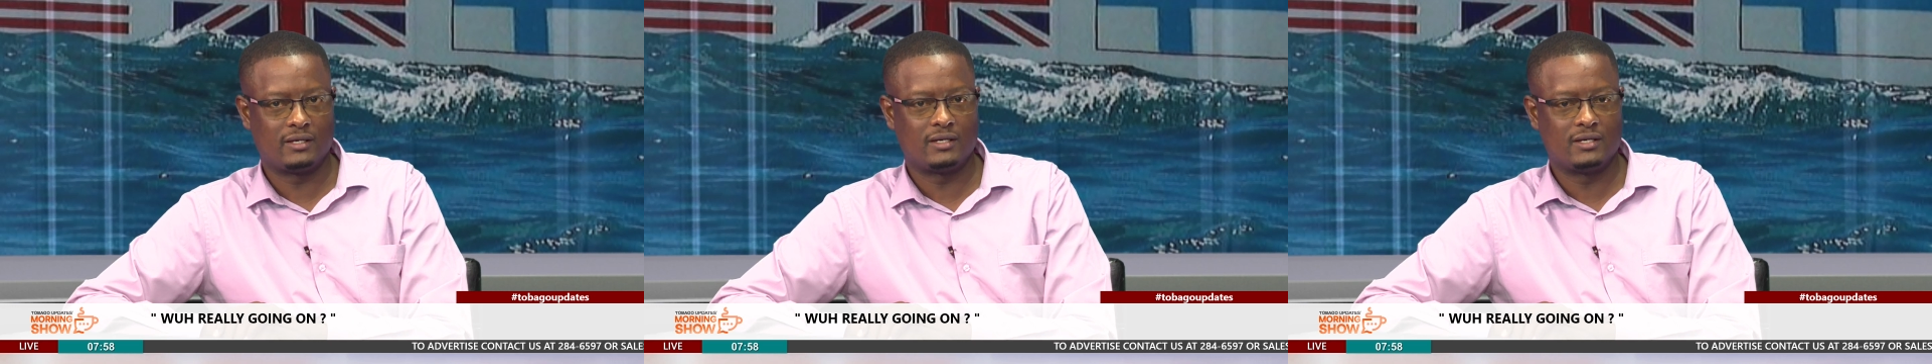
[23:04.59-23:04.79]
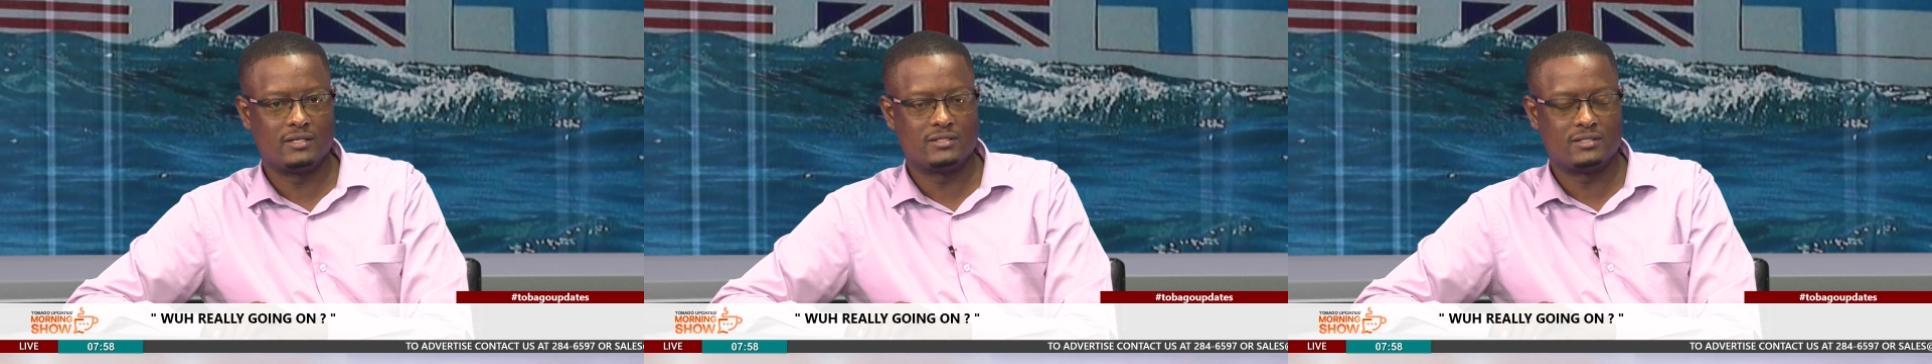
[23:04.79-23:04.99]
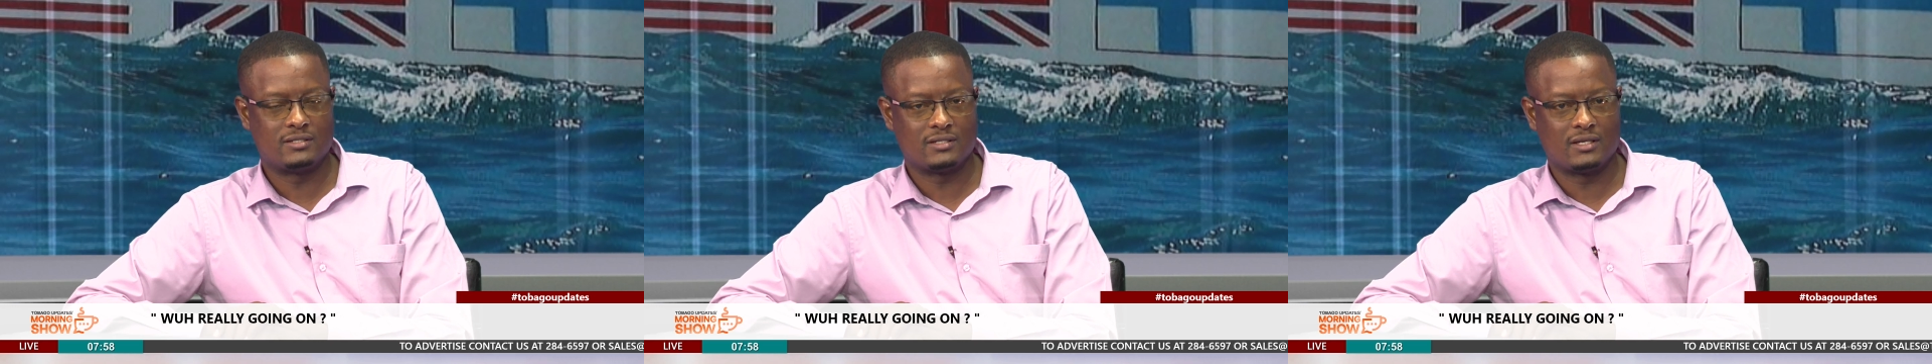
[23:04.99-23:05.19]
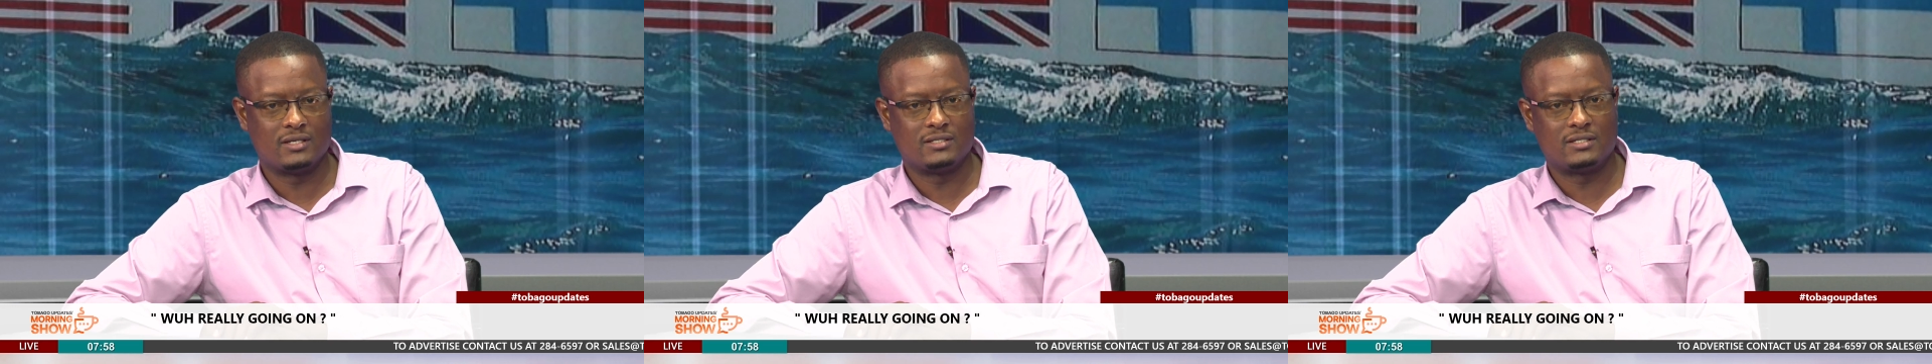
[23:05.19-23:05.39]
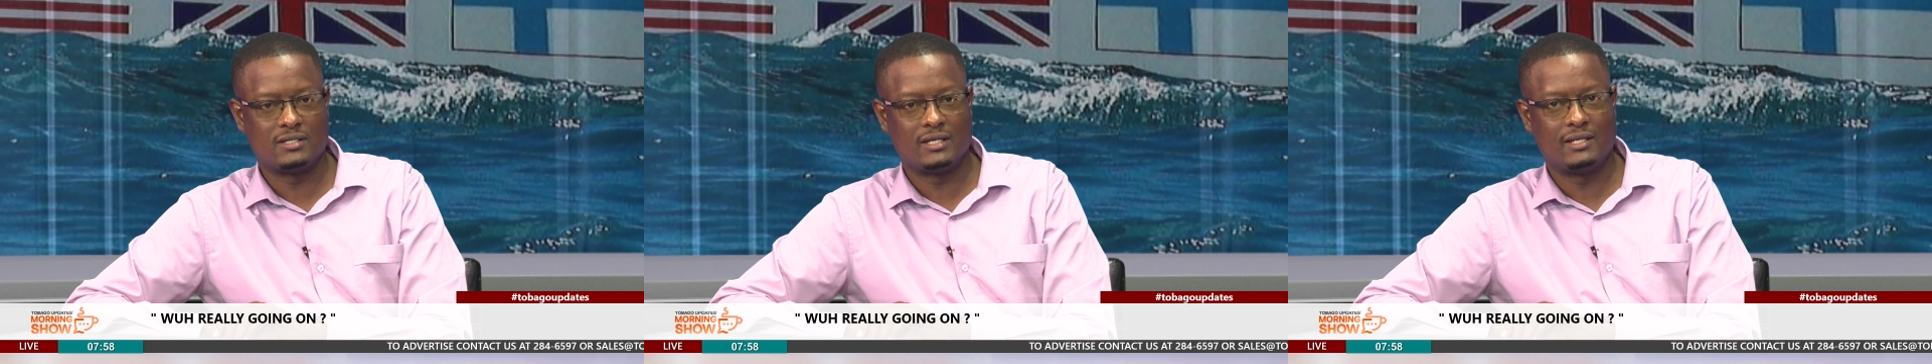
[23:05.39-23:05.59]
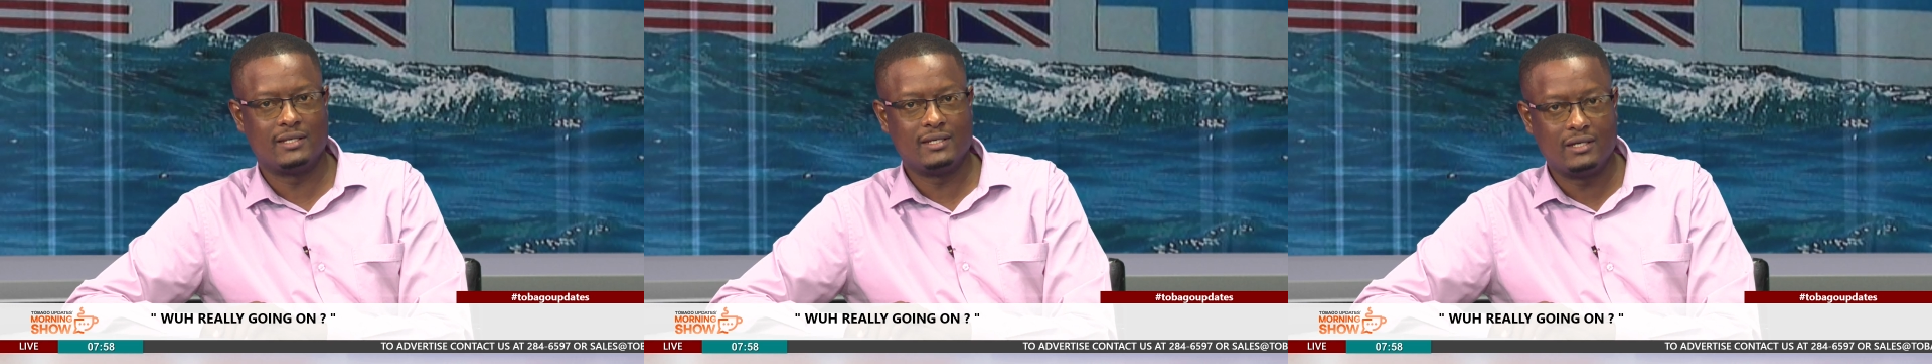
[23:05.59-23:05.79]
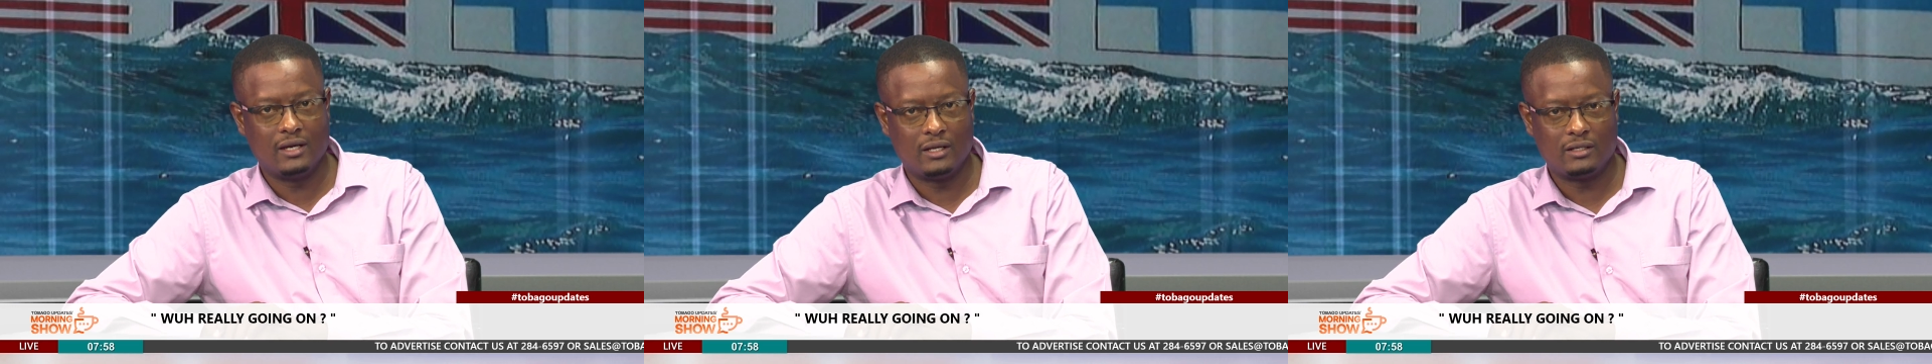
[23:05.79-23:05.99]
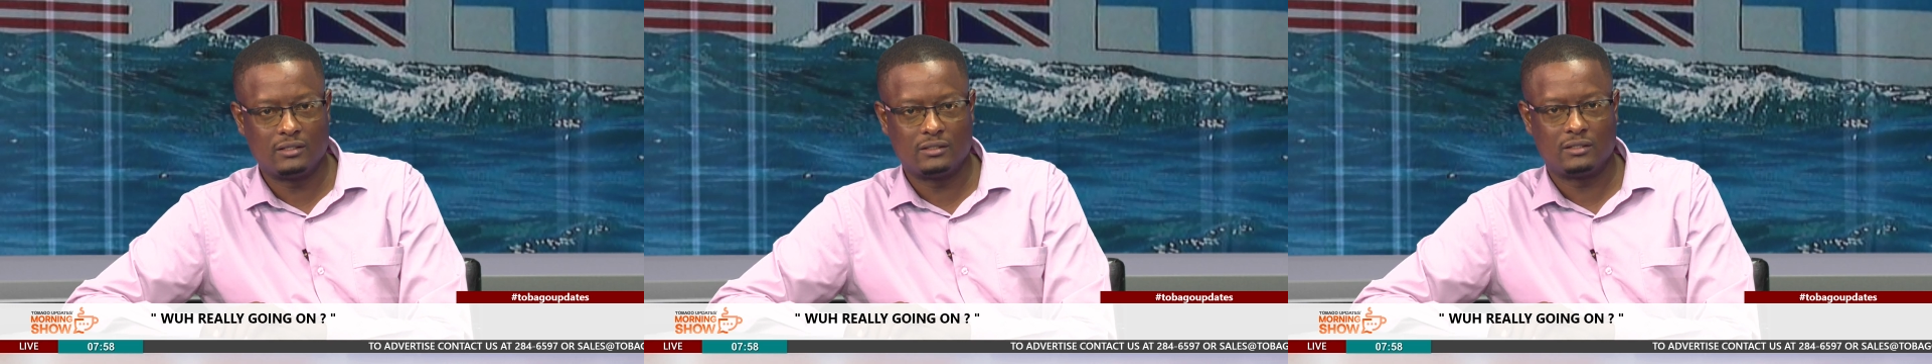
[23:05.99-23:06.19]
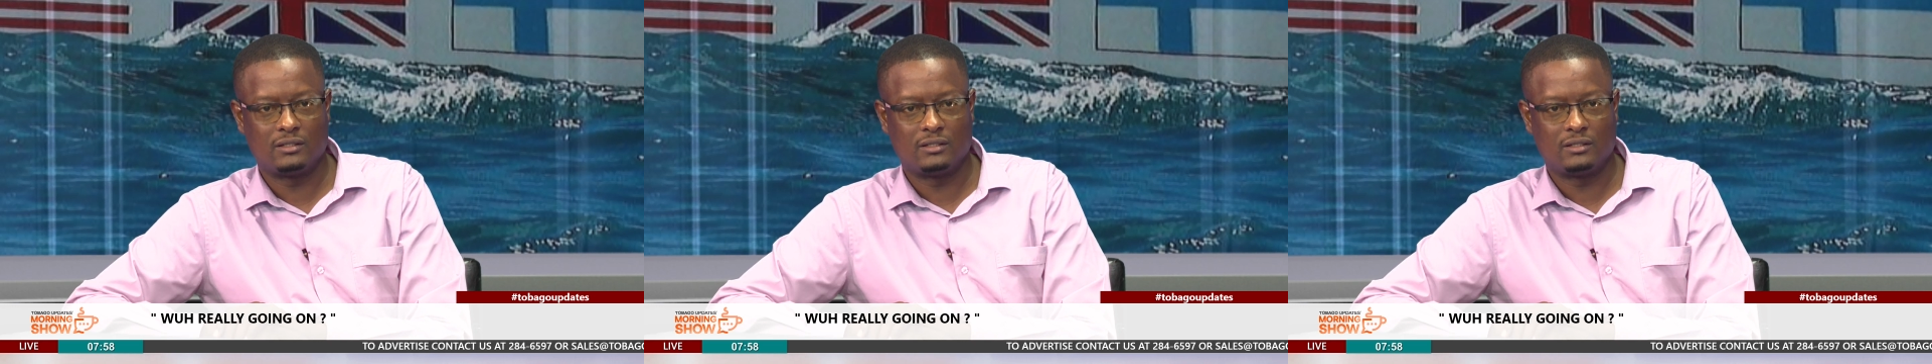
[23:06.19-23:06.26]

is illegal.